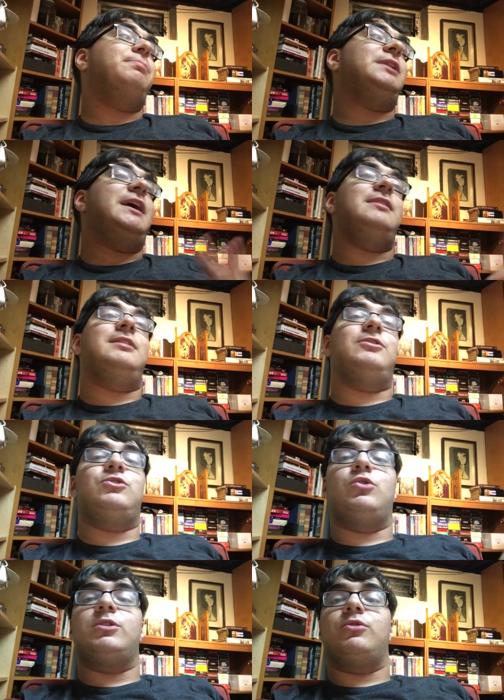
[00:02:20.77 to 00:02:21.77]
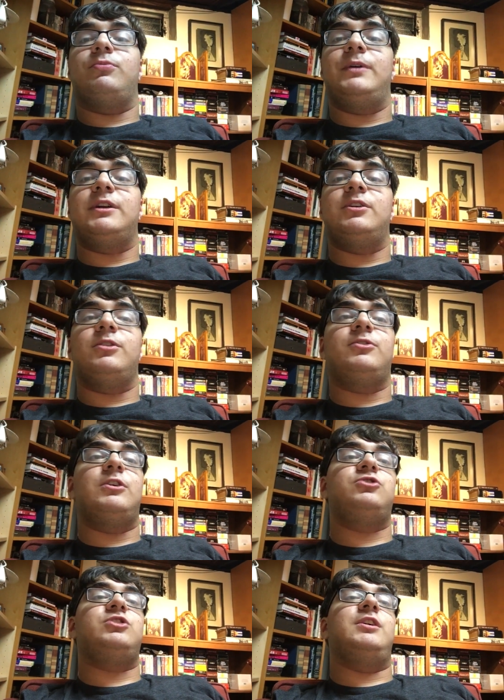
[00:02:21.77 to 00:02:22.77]
playing historical figures
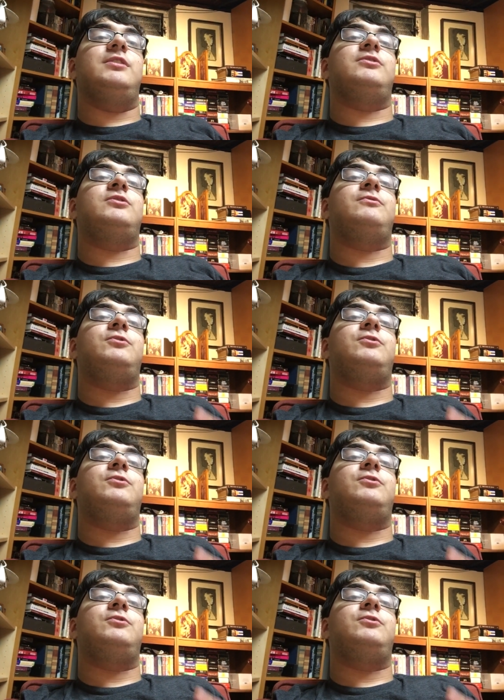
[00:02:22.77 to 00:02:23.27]
such as